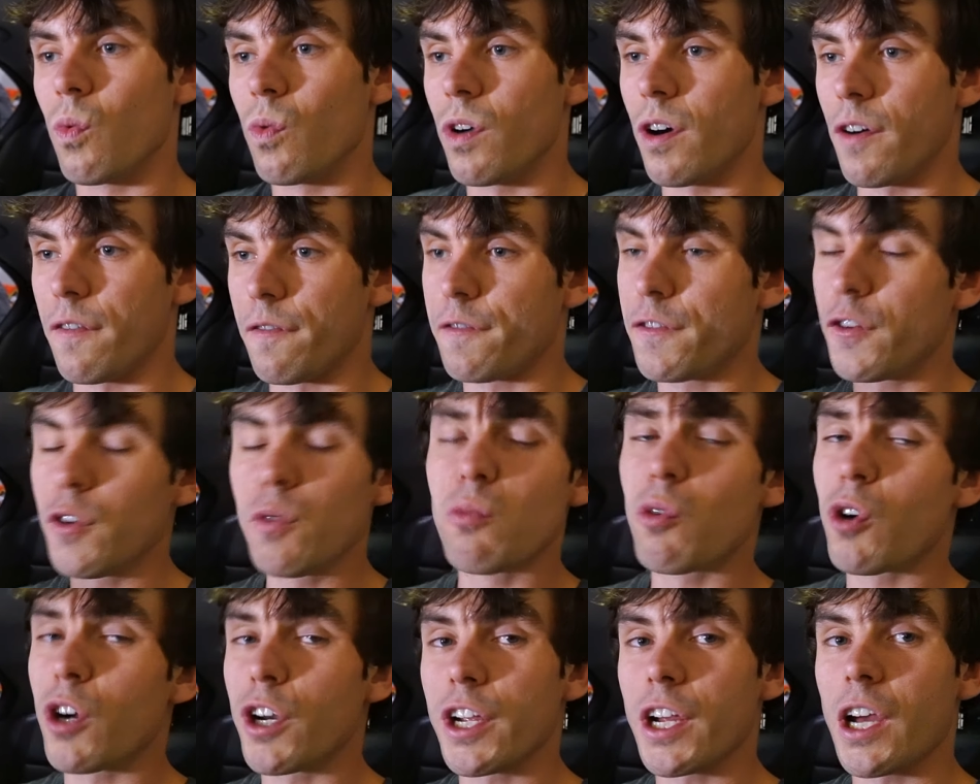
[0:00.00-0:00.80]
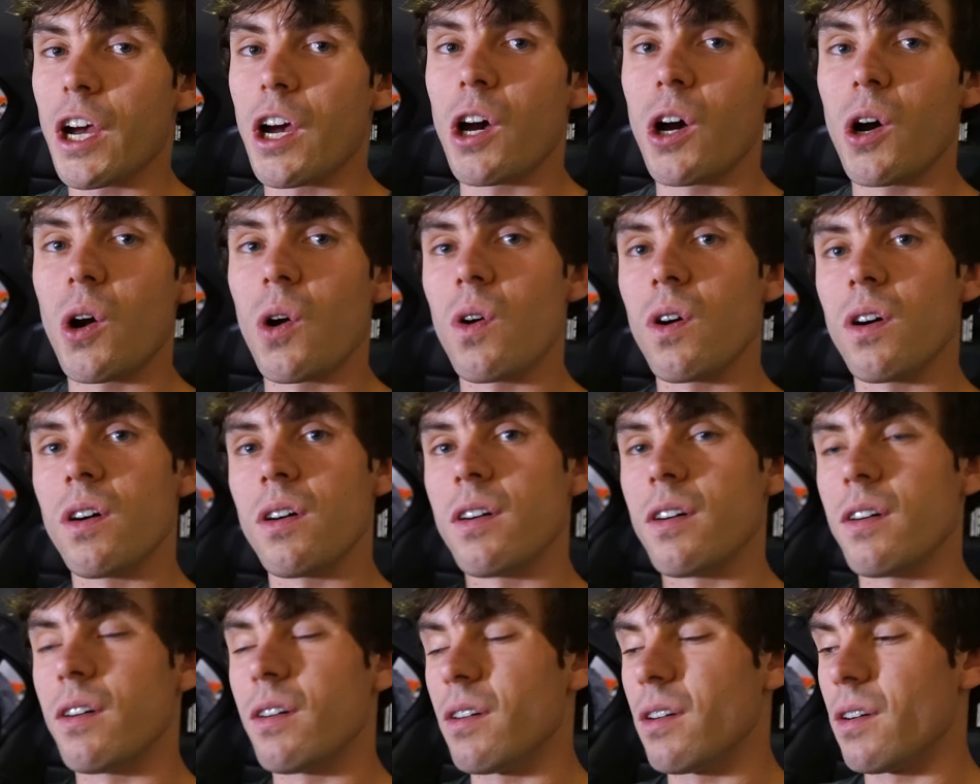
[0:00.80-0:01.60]
A few more to go.
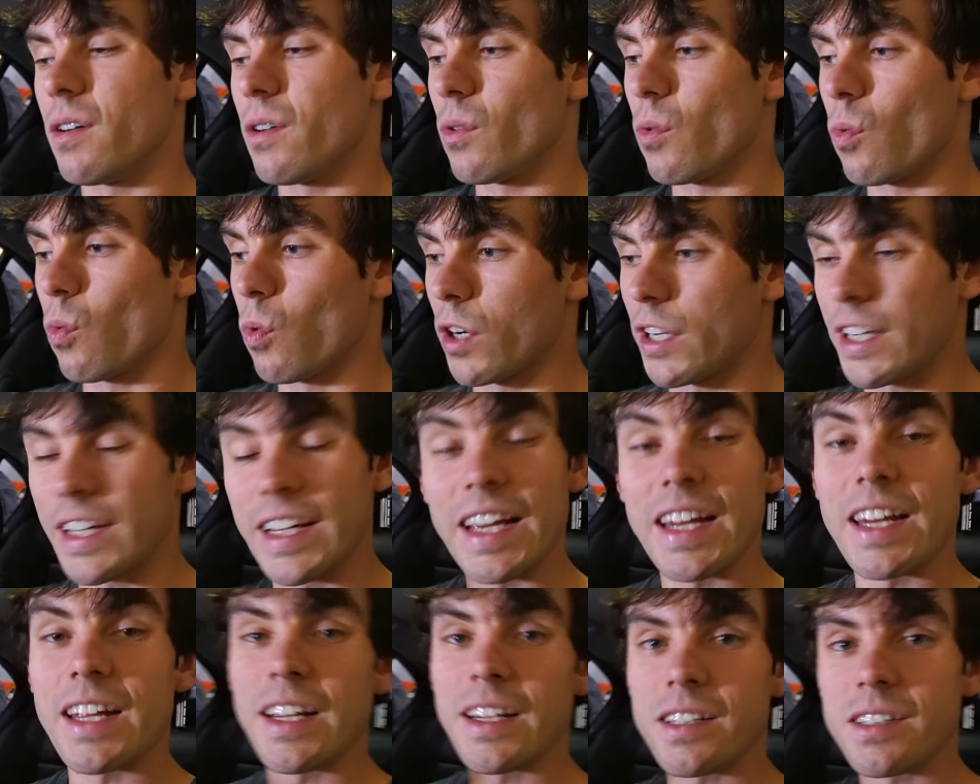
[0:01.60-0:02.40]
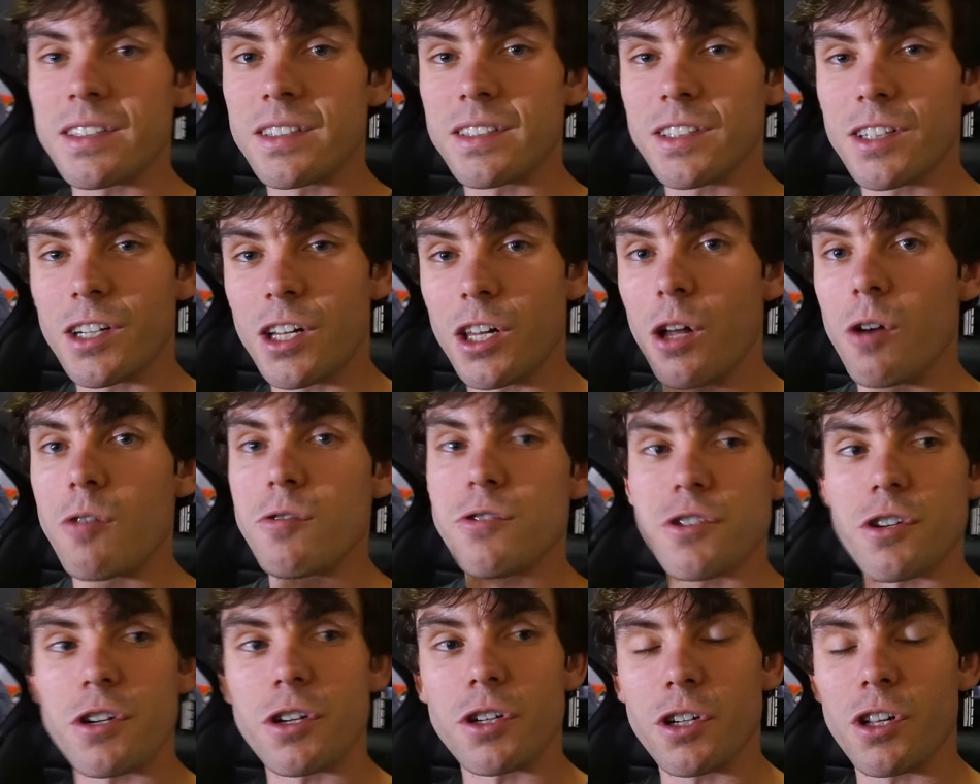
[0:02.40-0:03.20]
We're getting
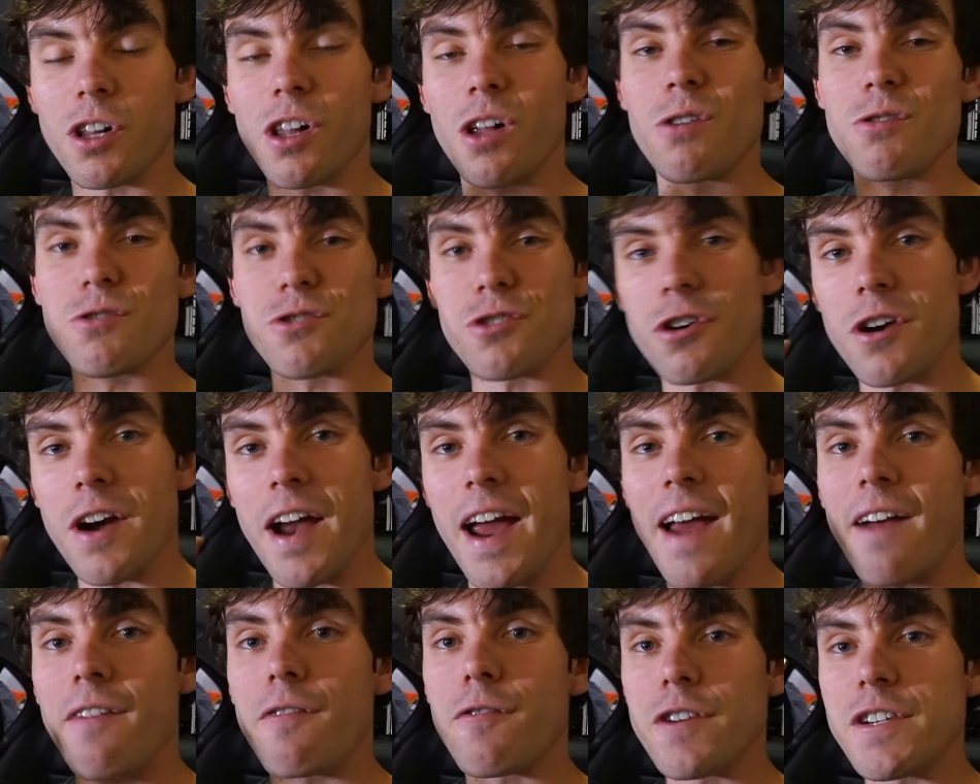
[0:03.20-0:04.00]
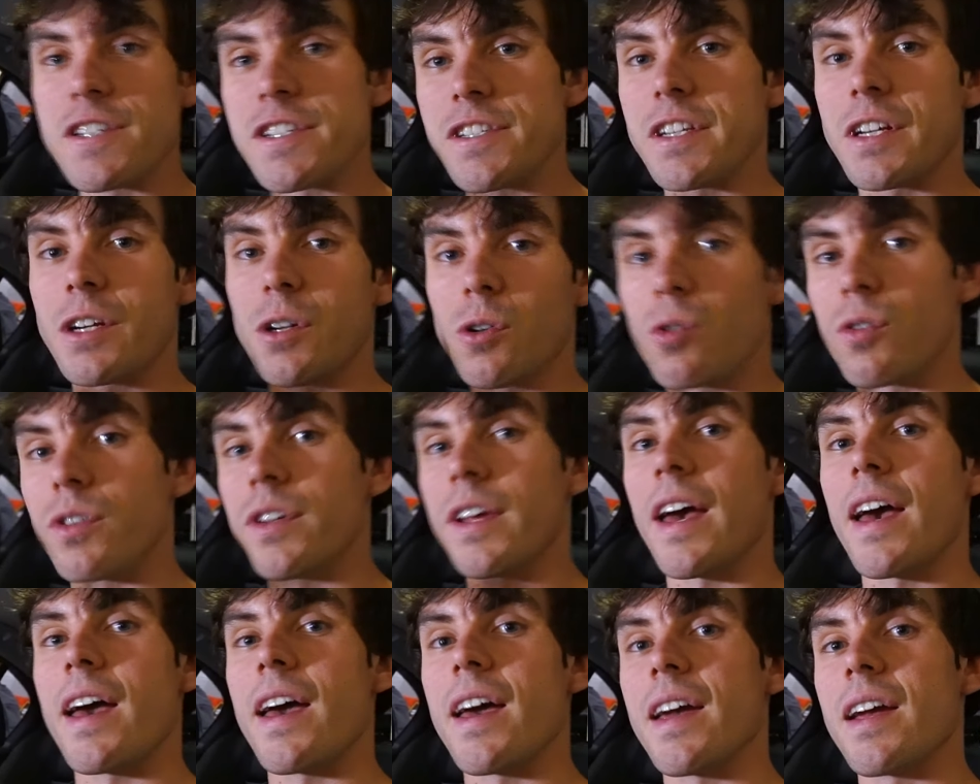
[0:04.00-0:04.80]
closer and closer every single
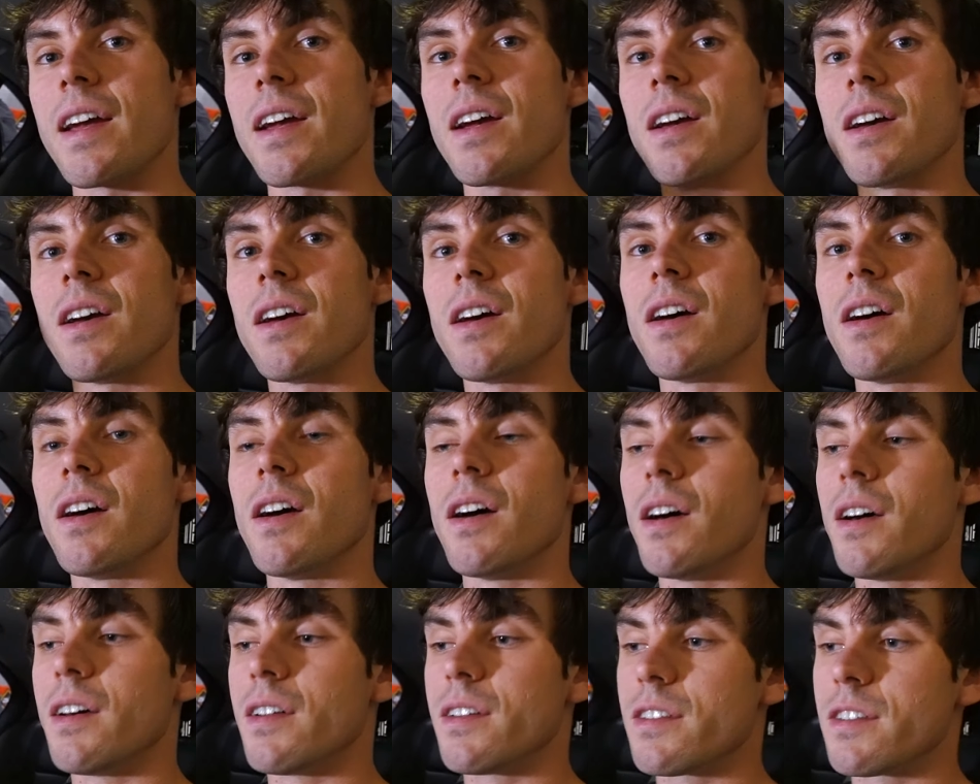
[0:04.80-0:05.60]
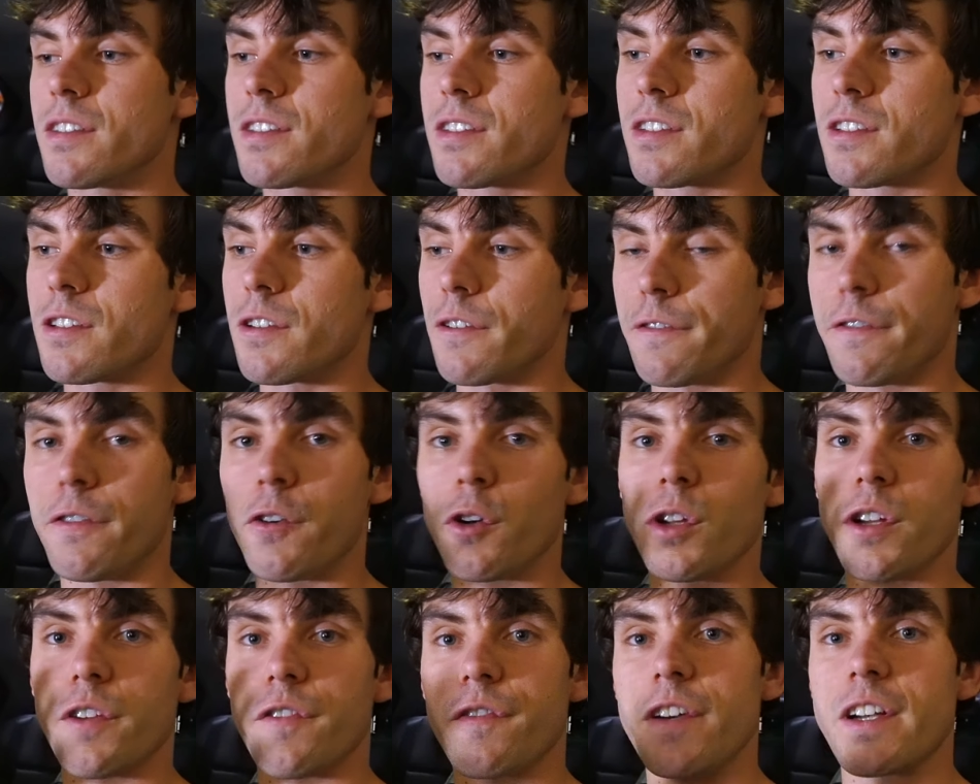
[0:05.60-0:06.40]
day to
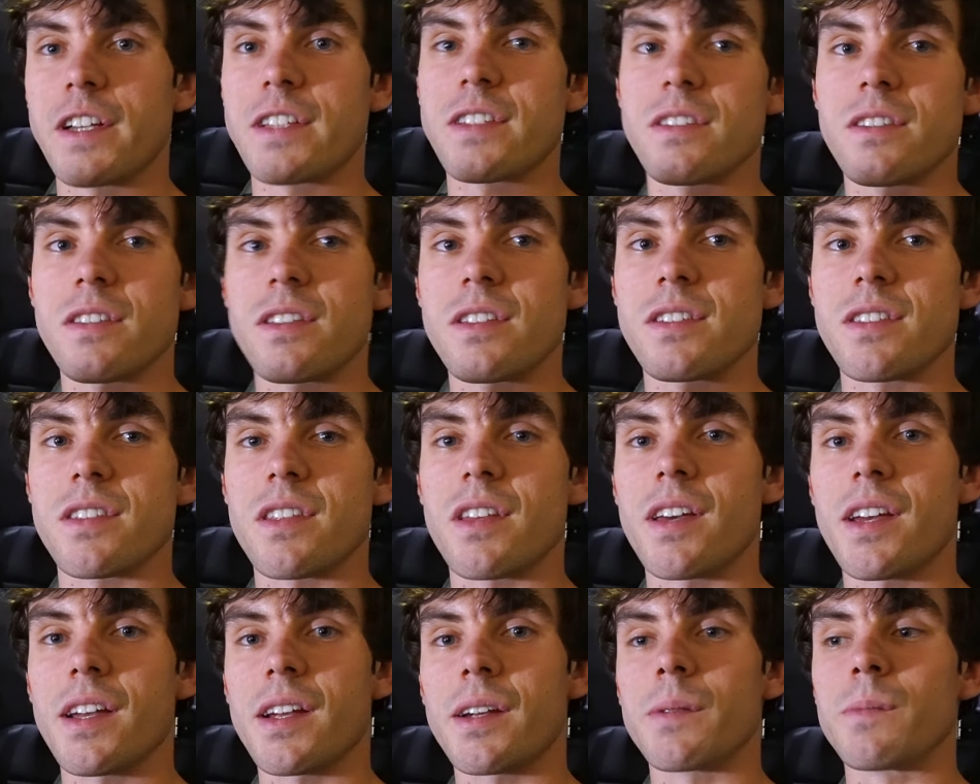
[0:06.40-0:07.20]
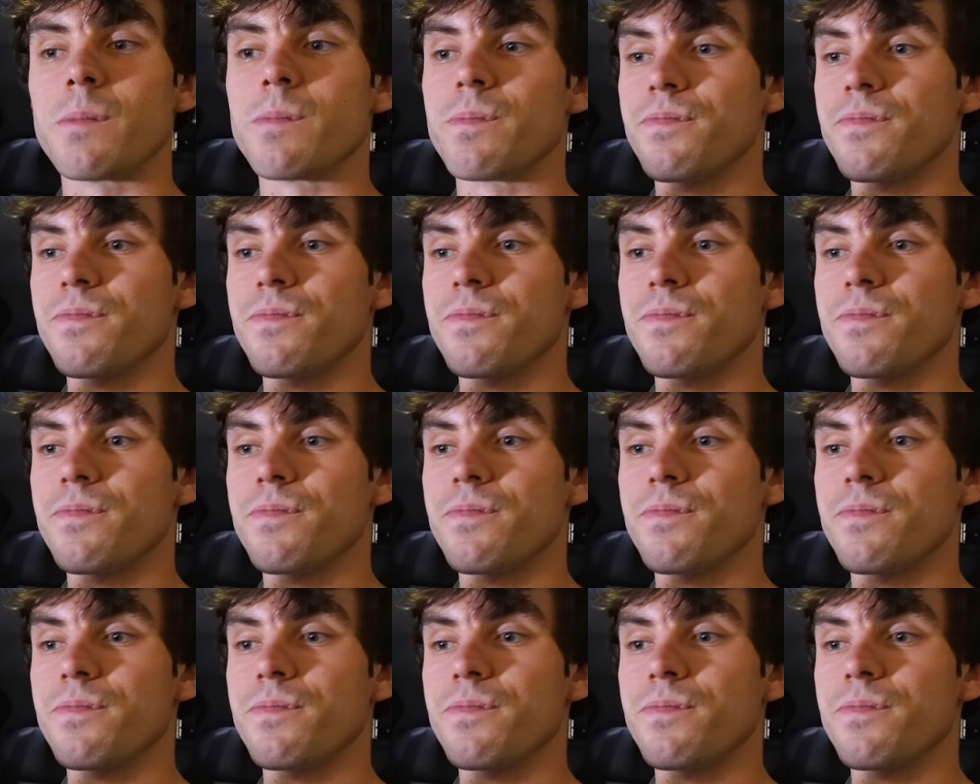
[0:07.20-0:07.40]
fully fixing this thing.